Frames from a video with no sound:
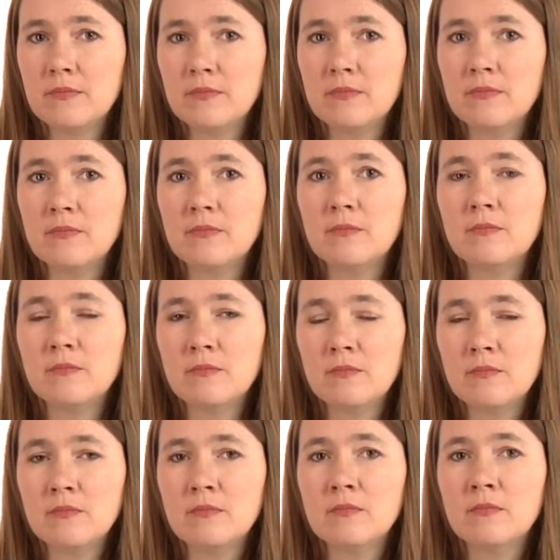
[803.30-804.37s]

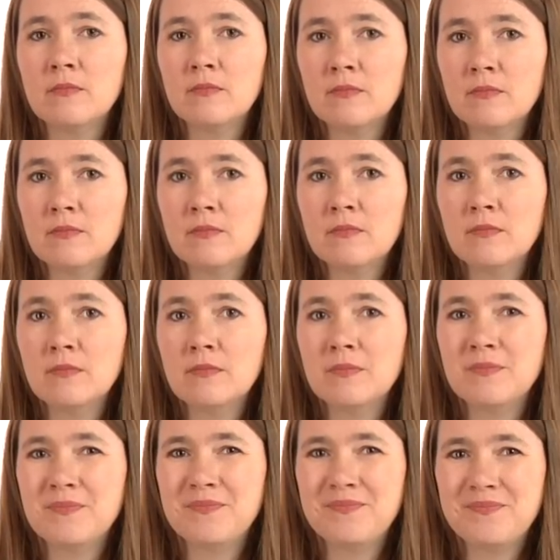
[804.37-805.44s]

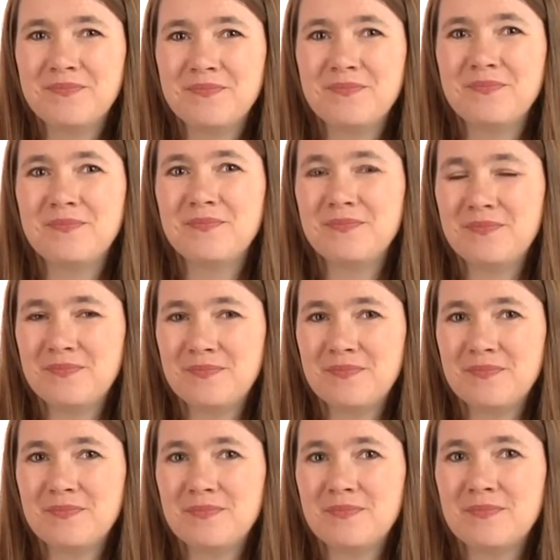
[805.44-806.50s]

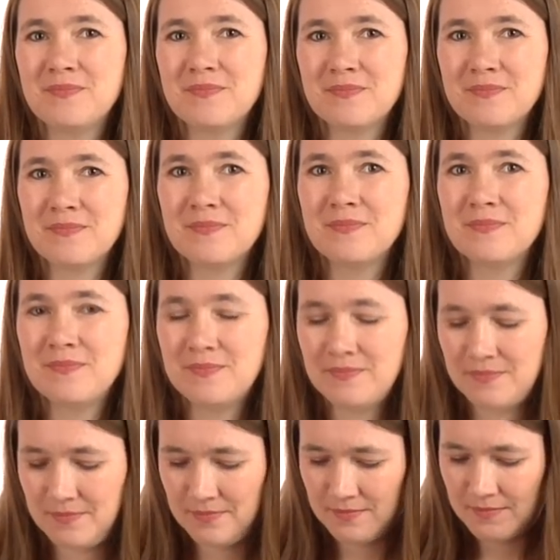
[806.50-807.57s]

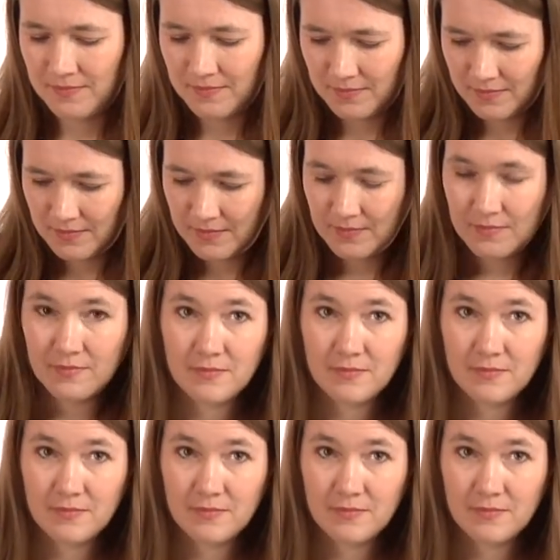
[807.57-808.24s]
[no speech]